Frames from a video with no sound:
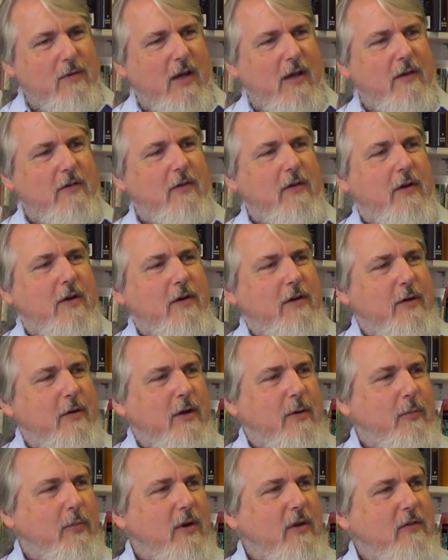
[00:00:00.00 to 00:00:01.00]
Don's a
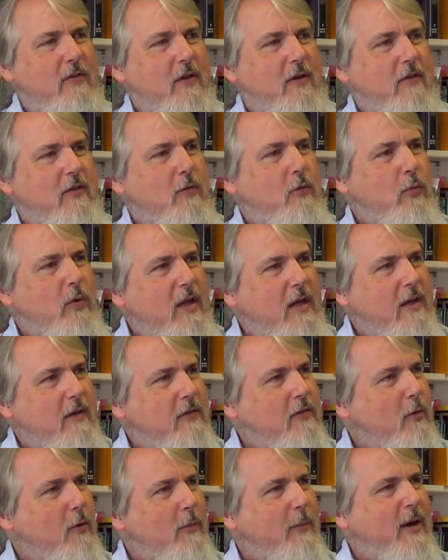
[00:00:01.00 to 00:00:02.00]
Gardnerian priest. And he said,
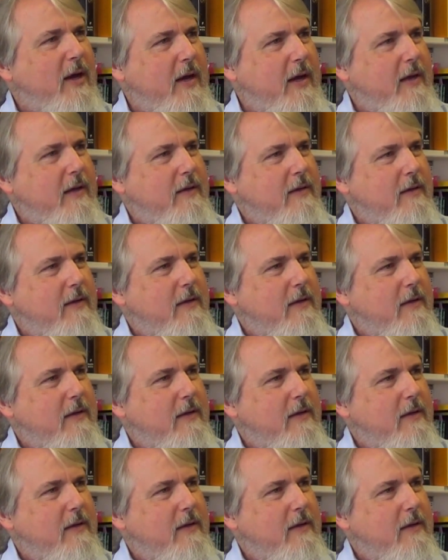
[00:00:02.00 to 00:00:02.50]
really? So am I.